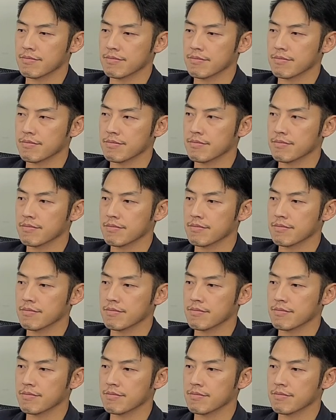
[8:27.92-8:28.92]

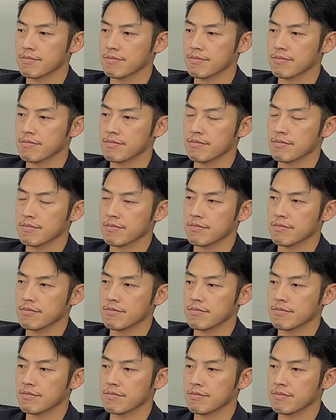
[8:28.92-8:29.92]

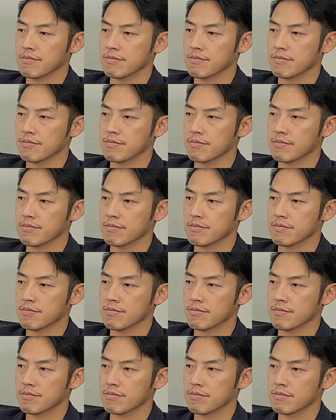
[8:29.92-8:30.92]

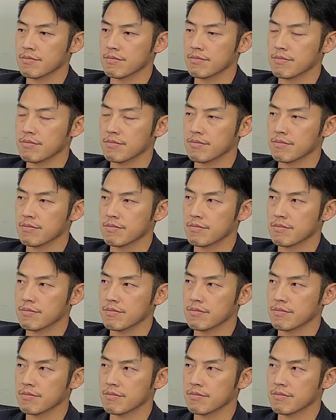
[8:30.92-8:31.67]
This person isn't speaking.